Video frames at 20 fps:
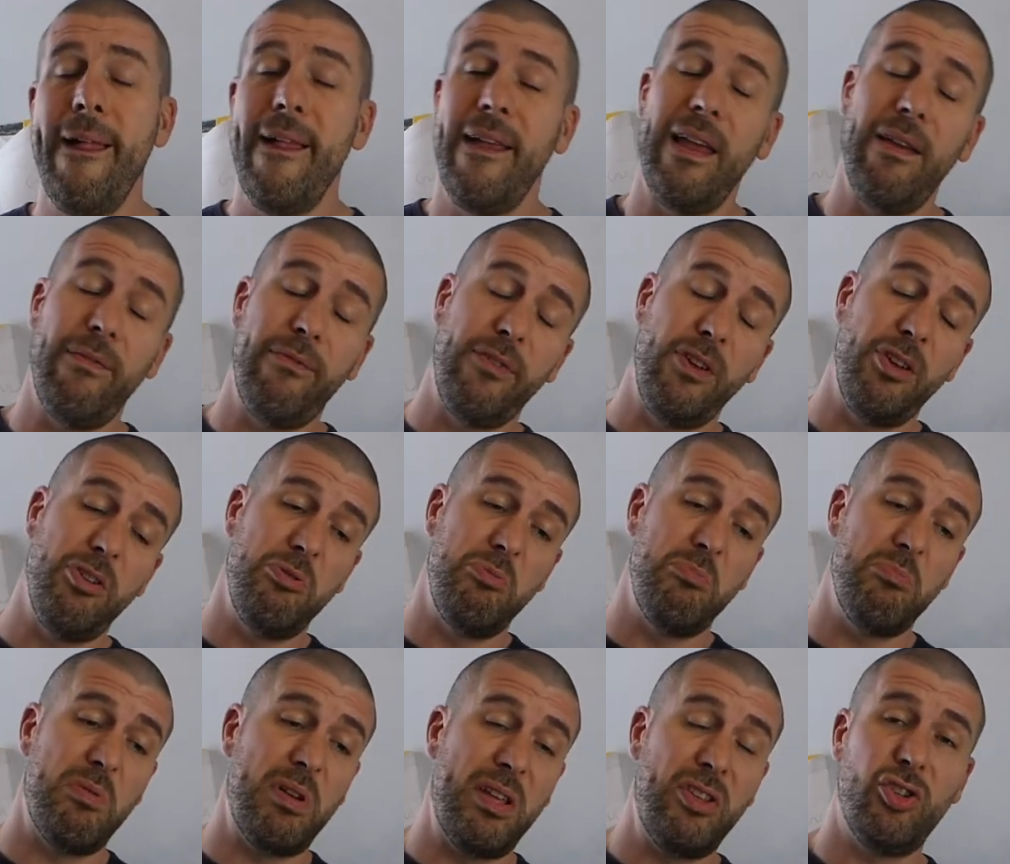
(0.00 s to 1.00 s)
If
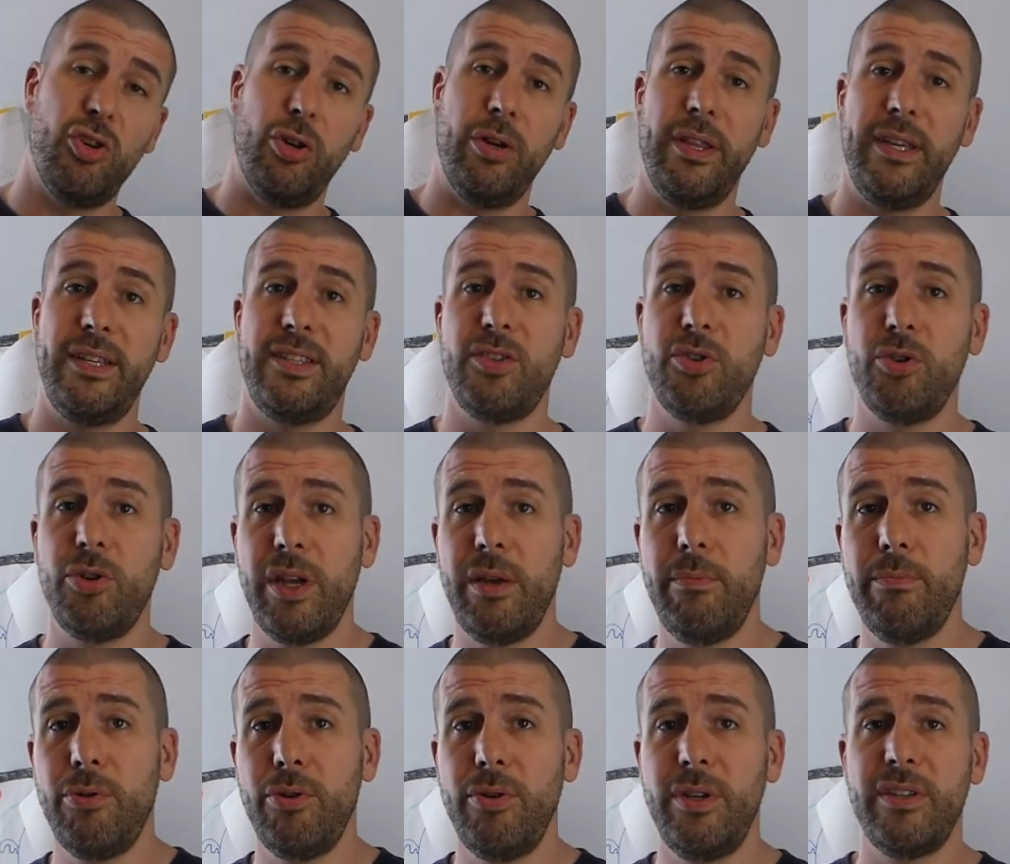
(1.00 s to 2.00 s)
you enjoy these talking
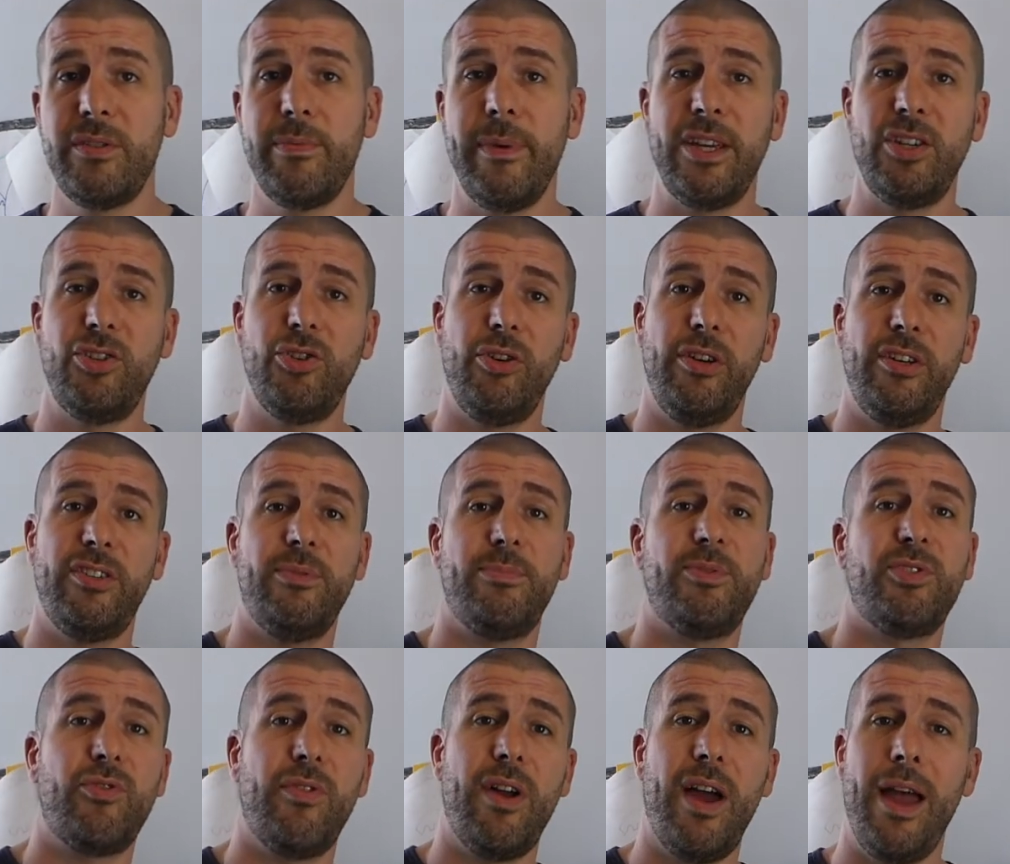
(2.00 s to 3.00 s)
points, make sure you
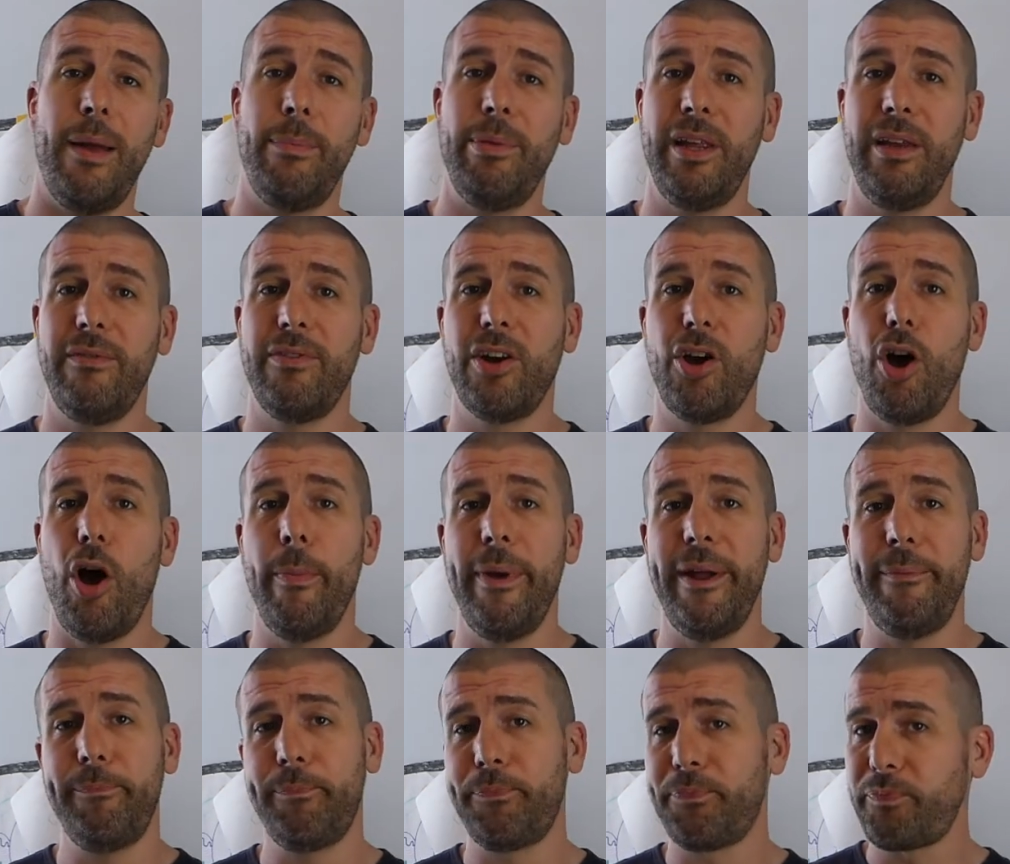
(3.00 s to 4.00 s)
subscribe, leave a
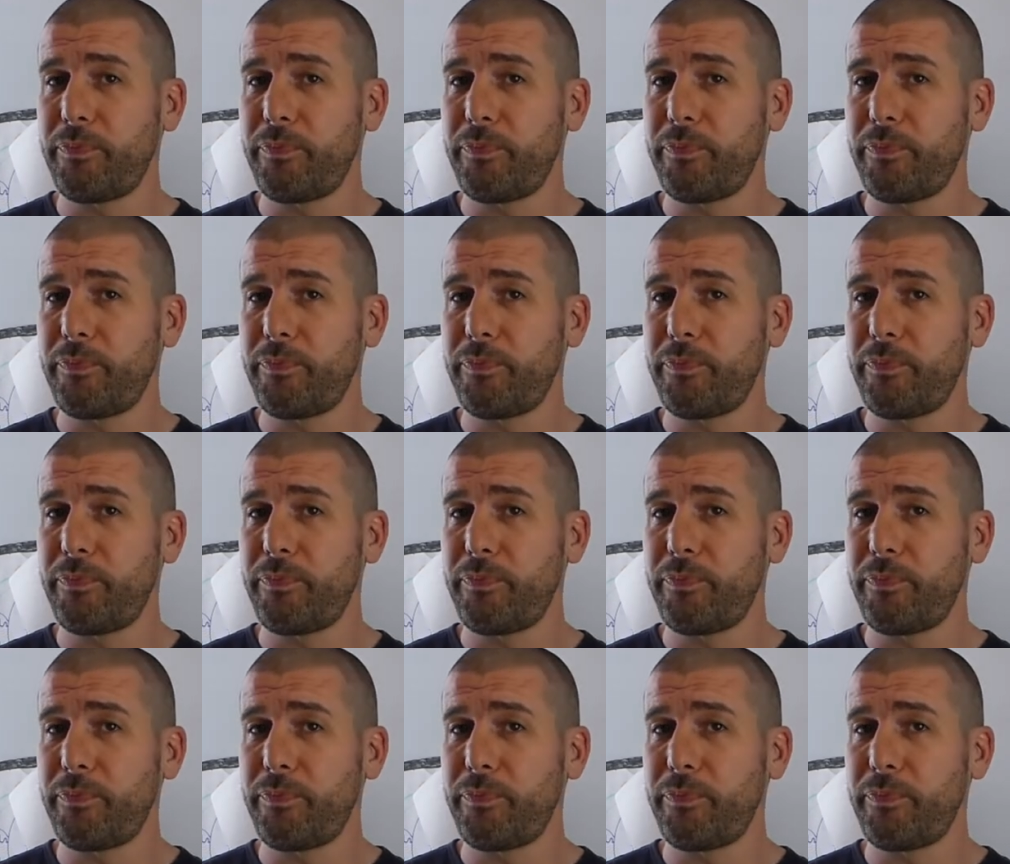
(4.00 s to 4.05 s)
comment.